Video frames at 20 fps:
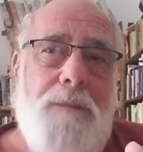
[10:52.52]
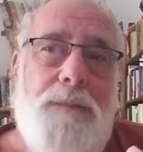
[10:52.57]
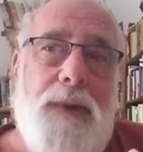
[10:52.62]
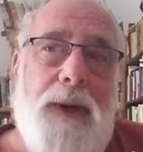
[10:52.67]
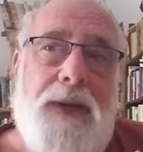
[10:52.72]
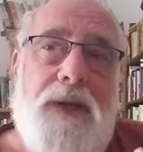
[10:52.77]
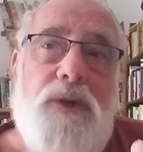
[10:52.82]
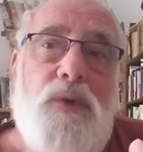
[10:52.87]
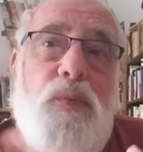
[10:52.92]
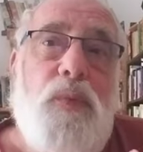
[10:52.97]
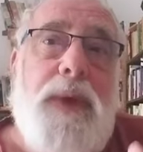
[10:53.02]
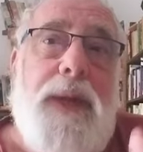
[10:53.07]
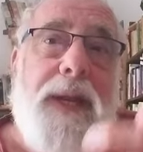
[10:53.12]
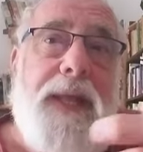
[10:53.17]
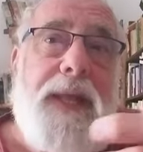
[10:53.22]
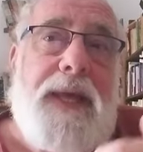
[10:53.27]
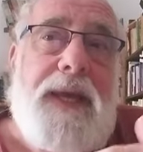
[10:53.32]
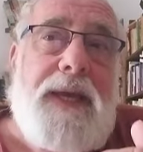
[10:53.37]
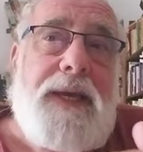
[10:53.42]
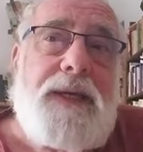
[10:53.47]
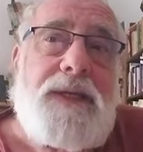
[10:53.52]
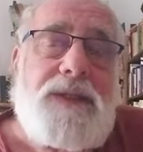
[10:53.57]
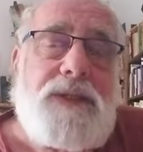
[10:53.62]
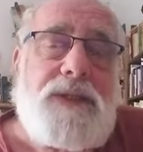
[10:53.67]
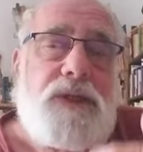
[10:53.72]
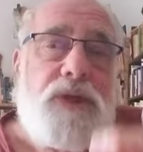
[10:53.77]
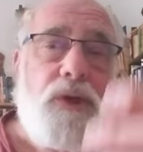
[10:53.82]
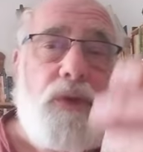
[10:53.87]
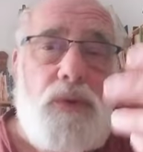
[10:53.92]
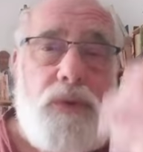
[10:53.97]
But it really
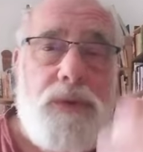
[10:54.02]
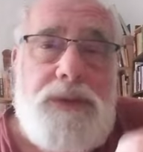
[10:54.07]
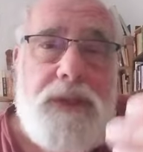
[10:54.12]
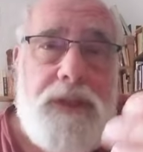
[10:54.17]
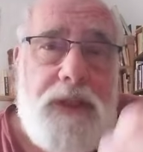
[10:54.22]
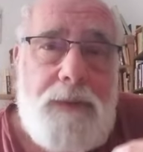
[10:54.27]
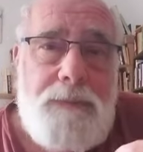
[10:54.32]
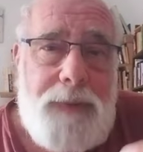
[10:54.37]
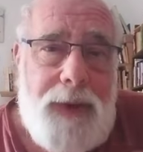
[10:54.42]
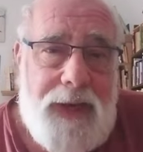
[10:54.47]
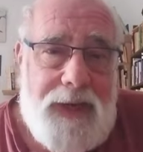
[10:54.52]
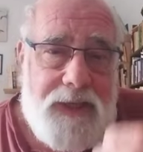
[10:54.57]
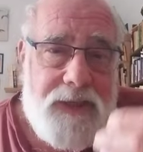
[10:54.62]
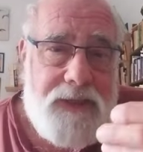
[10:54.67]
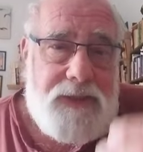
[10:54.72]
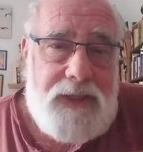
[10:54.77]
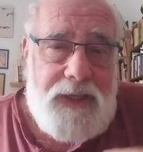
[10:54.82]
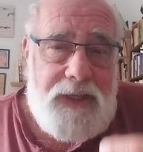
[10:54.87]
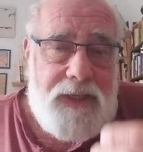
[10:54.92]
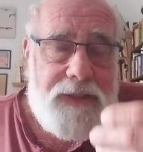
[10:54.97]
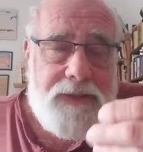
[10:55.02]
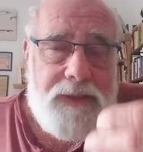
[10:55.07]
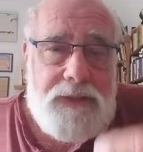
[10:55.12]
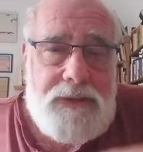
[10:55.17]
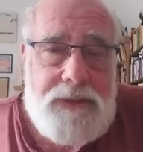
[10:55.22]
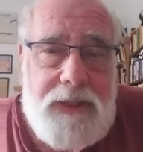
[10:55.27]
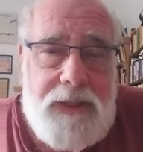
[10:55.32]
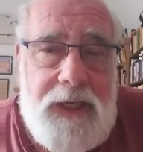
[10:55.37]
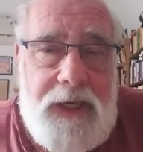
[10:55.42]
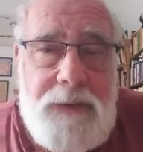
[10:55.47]
is using the Palestinians
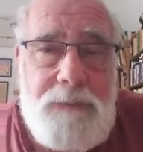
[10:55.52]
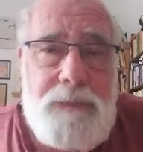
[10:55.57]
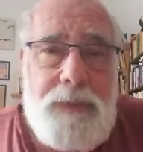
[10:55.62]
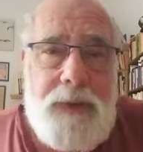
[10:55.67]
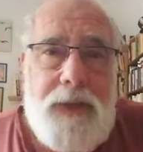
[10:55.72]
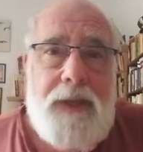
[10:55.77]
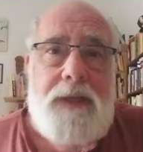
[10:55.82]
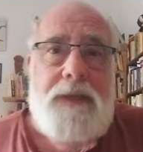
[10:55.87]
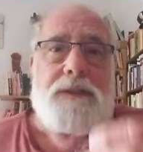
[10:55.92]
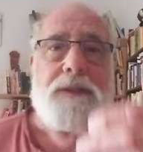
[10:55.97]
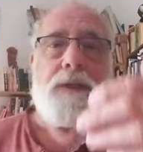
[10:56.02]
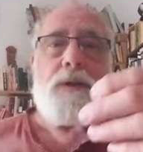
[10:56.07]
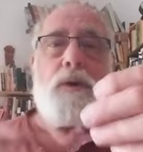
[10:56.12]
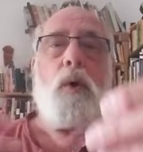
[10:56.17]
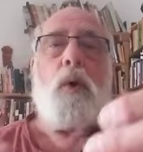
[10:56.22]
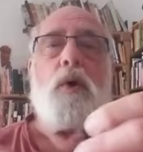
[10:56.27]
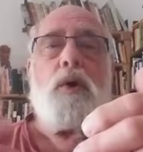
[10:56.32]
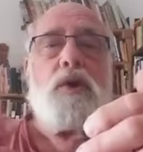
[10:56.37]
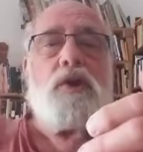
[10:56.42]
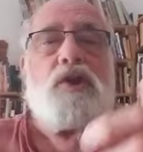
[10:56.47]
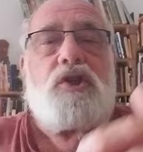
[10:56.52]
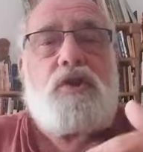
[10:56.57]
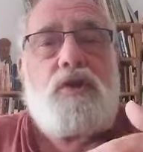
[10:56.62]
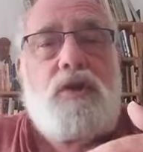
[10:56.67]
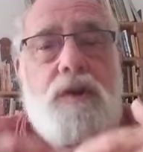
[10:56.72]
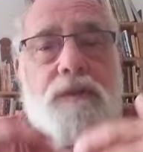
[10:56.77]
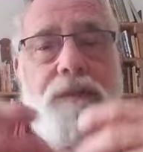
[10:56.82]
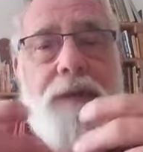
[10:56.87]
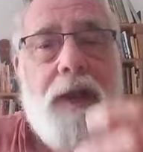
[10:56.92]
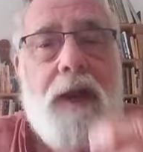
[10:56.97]
as guinea pigs in order to
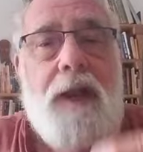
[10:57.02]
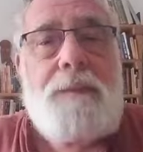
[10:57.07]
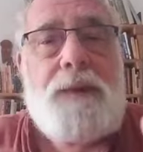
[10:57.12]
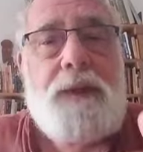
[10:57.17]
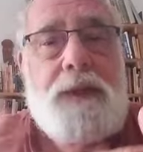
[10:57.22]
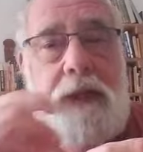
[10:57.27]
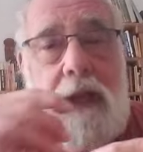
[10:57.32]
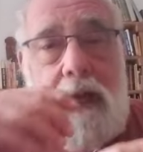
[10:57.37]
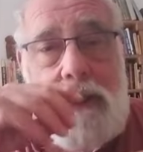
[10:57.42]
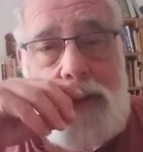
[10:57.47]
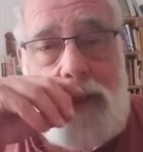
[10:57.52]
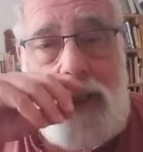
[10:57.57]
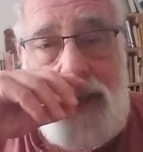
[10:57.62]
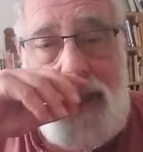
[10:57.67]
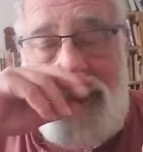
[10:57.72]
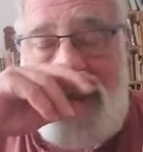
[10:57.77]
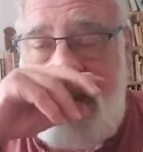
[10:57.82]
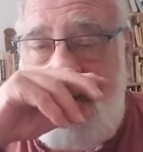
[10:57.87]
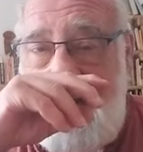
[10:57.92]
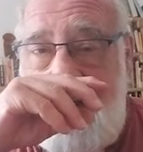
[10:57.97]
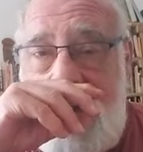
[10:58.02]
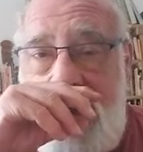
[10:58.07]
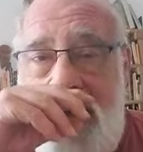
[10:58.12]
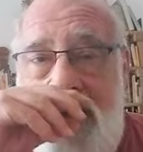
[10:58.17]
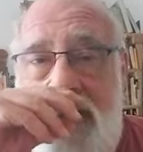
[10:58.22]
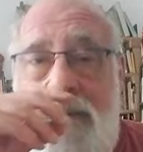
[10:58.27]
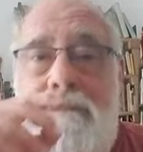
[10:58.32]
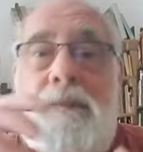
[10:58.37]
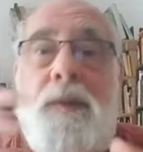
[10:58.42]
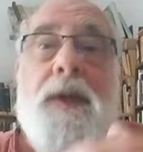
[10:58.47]
develop a
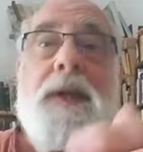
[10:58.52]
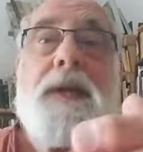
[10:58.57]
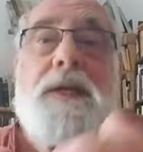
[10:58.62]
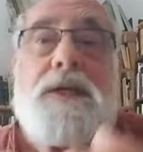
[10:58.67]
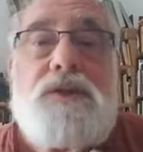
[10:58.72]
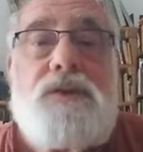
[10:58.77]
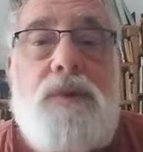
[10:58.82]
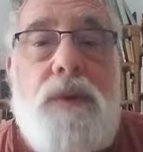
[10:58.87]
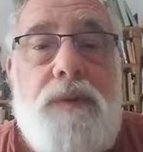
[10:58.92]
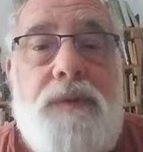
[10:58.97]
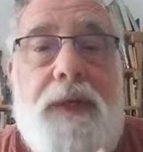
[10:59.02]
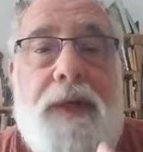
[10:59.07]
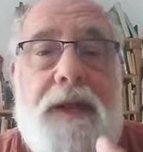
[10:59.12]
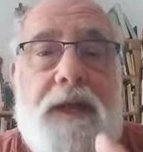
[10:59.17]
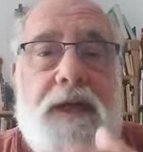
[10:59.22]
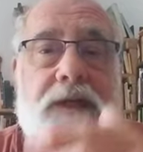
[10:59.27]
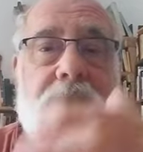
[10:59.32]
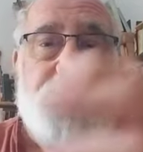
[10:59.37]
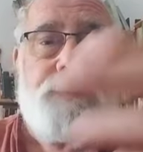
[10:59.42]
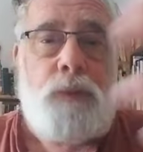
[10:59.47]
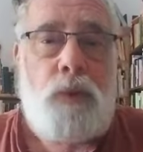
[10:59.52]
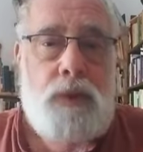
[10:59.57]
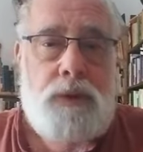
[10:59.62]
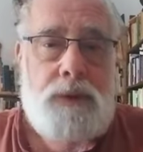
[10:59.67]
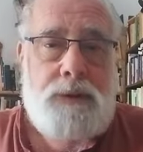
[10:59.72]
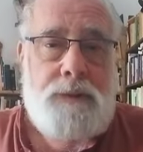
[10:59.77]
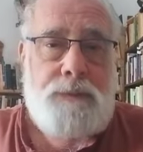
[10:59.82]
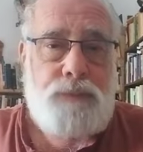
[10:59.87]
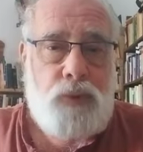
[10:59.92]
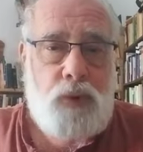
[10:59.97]
technology that Israel then
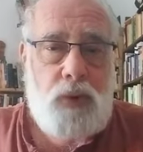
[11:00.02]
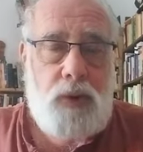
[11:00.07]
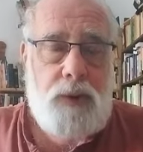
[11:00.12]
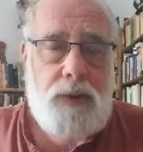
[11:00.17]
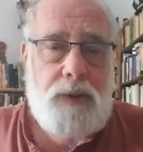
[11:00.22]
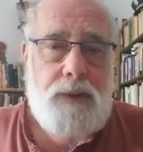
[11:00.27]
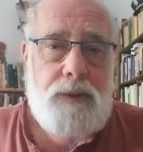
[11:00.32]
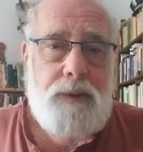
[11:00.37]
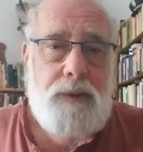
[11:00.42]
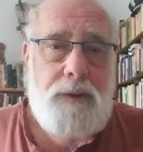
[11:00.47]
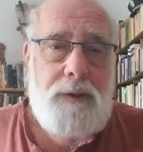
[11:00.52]
exports abroad.